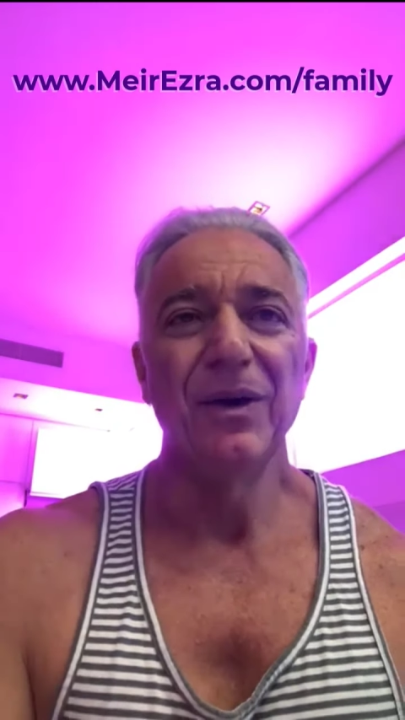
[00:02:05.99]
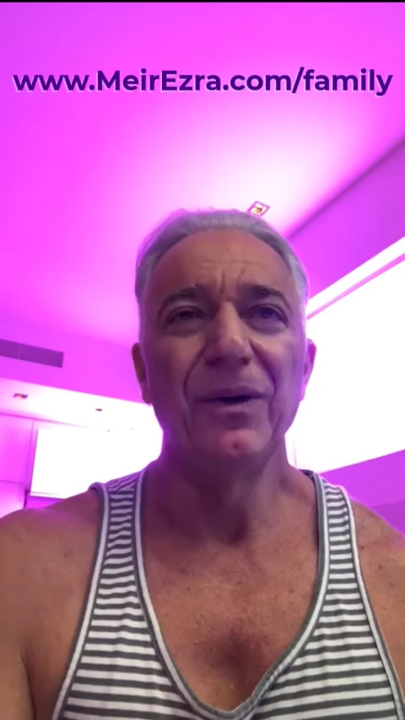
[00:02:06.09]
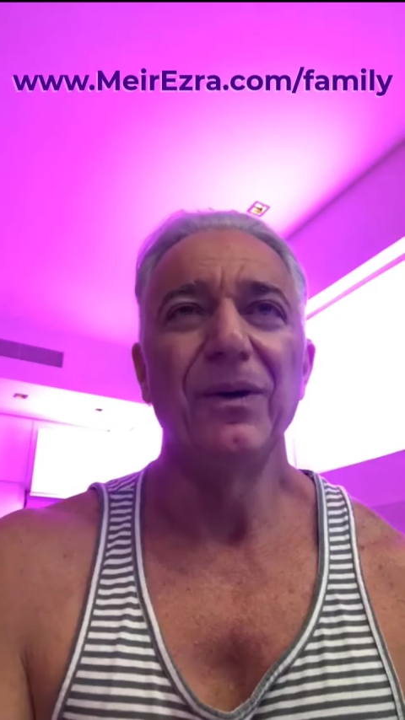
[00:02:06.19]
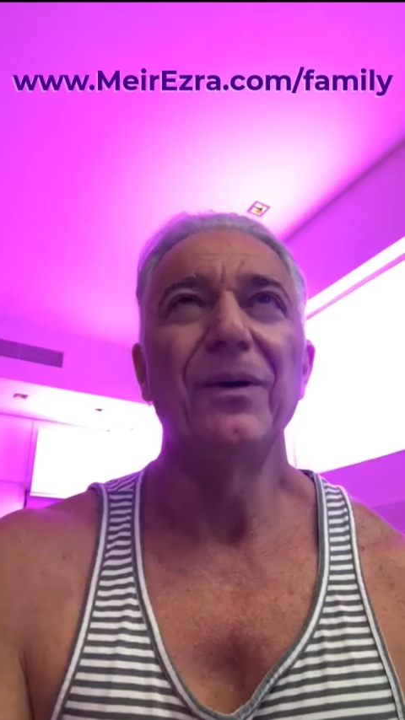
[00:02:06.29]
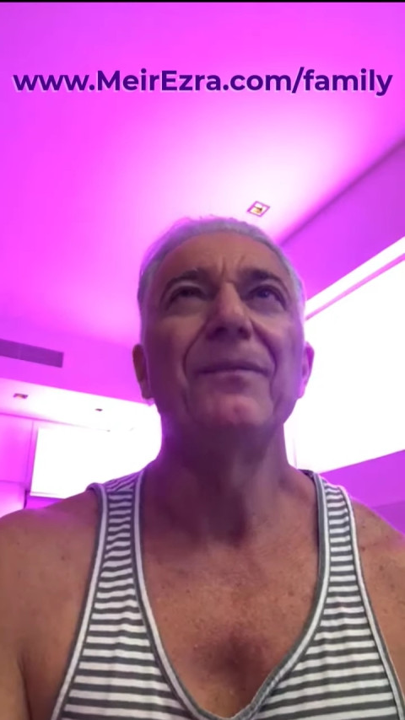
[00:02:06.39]

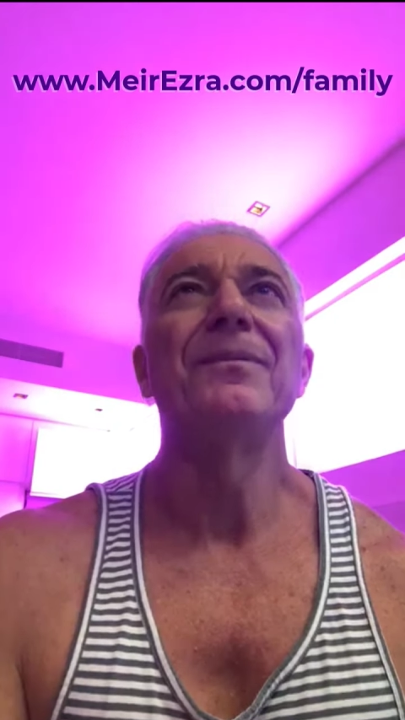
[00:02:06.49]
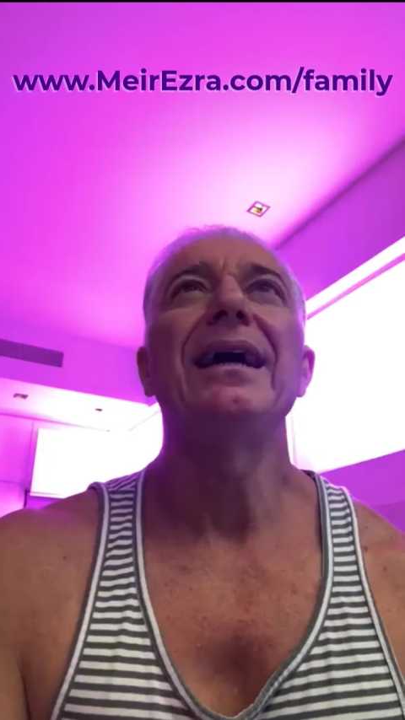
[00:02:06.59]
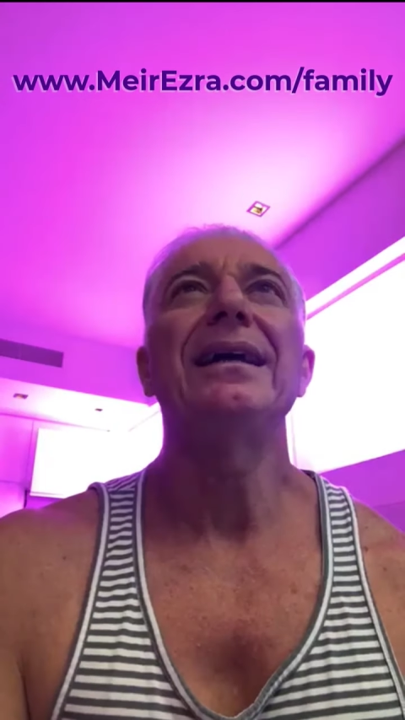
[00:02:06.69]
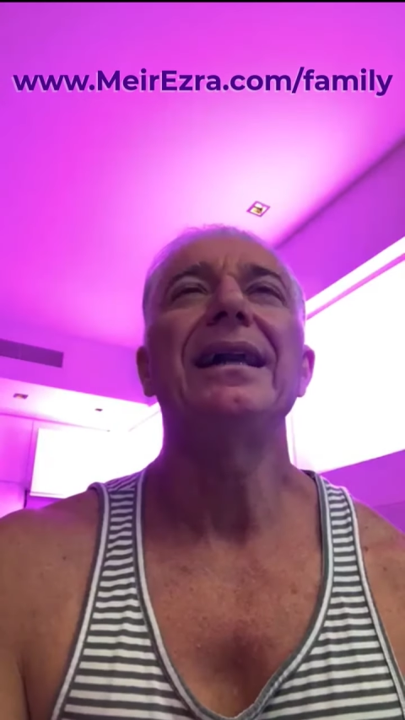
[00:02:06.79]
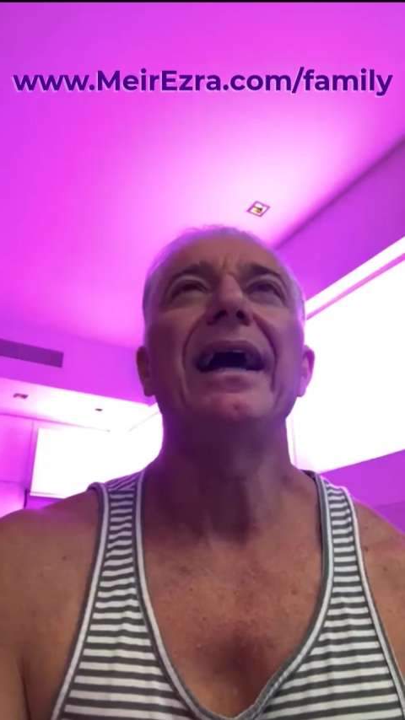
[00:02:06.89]
Or
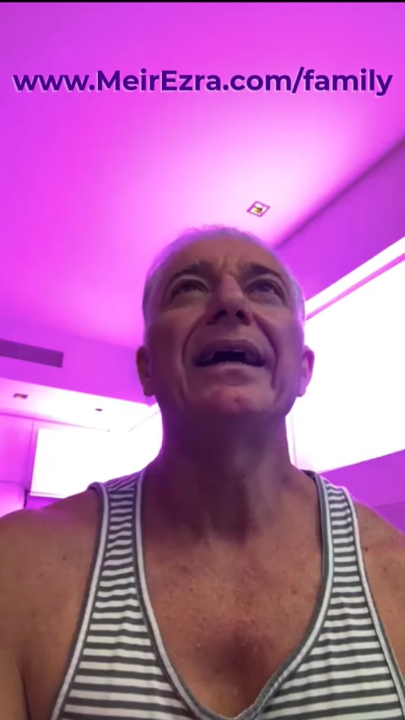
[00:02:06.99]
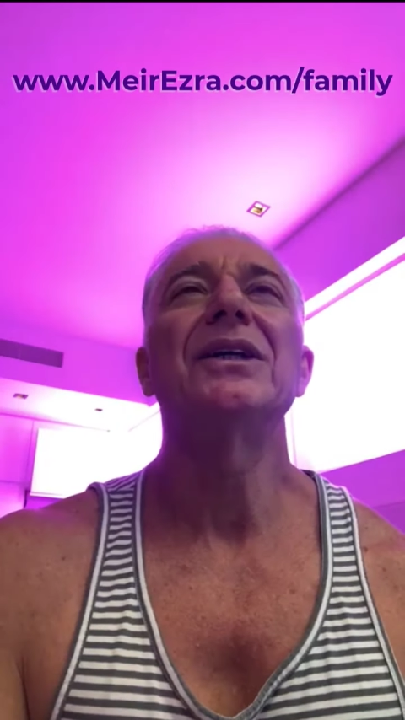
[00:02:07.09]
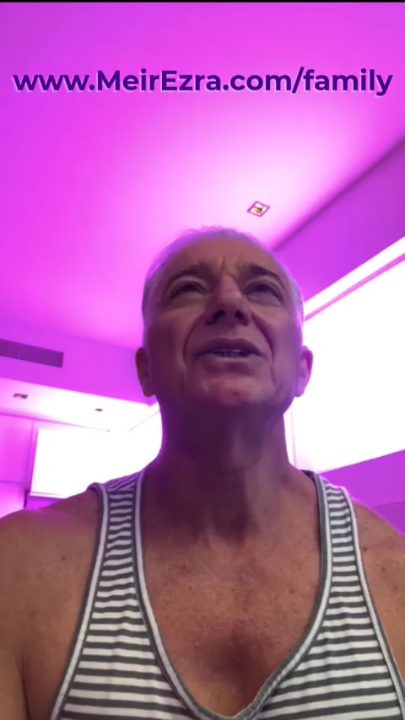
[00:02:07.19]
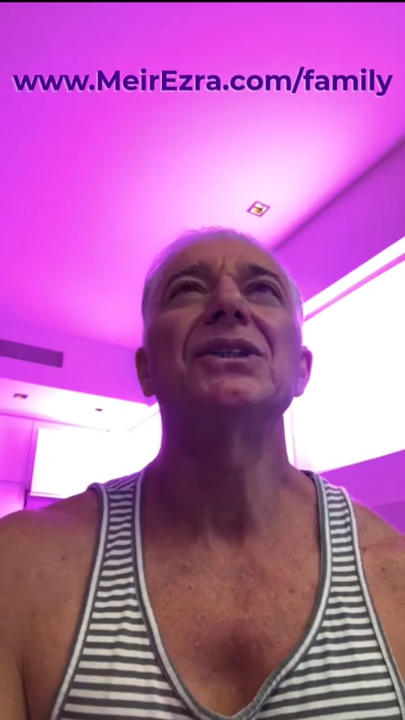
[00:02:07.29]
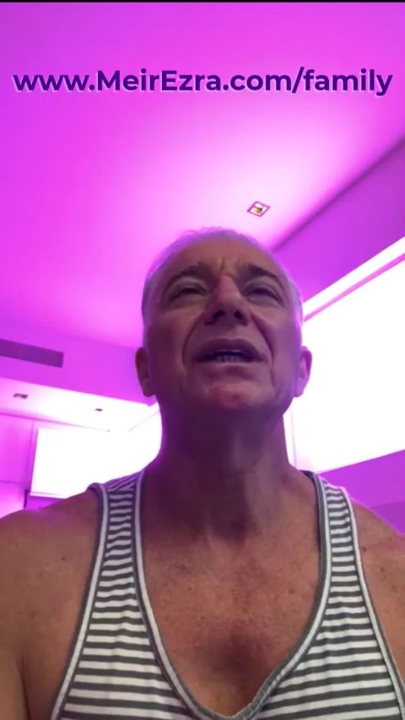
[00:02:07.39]
I can
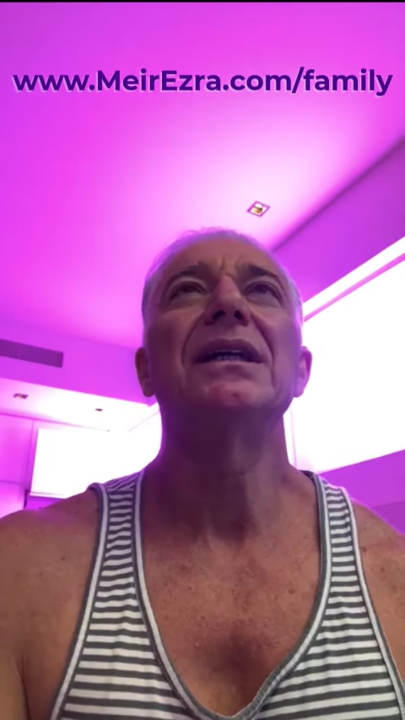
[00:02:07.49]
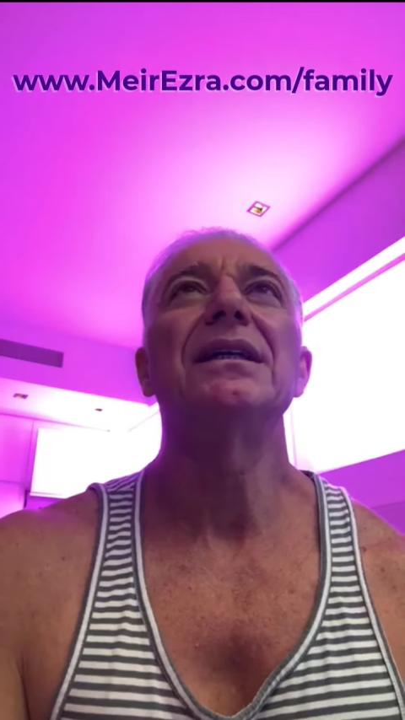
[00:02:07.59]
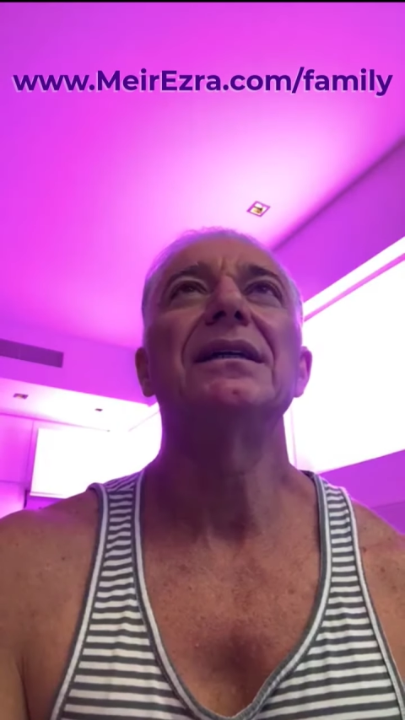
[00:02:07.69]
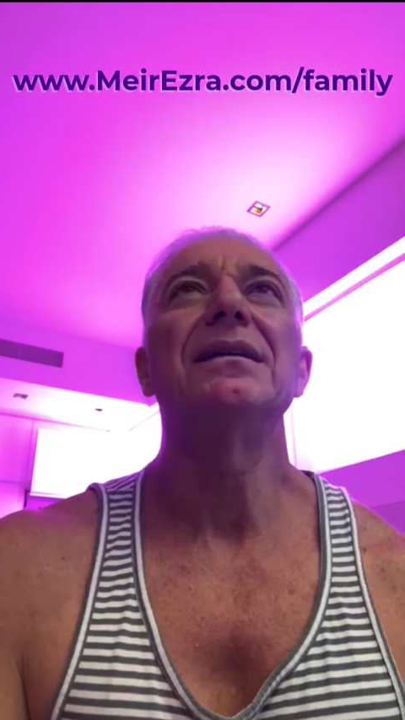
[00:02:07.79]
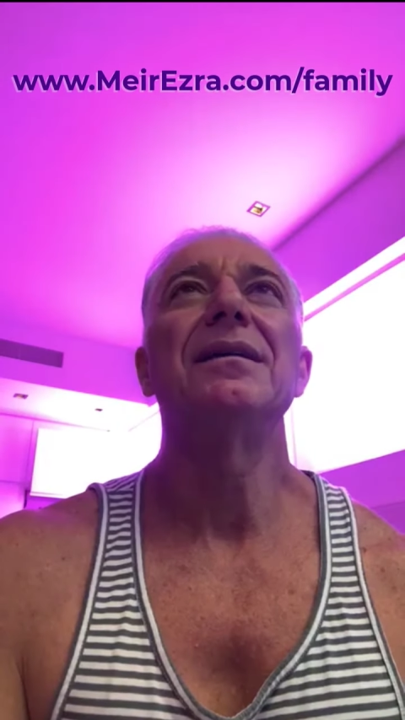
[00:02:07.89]

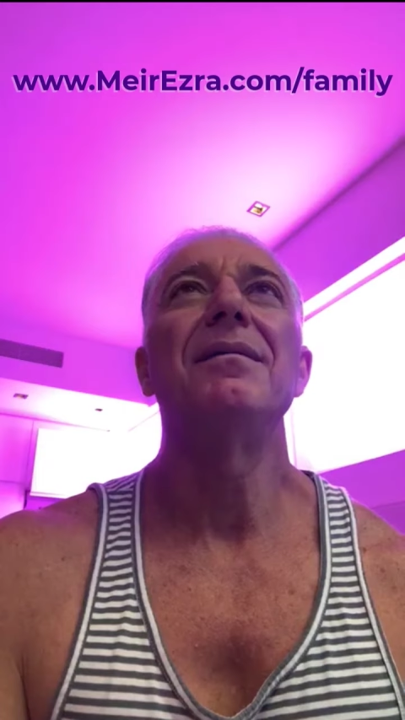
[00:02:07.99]
actually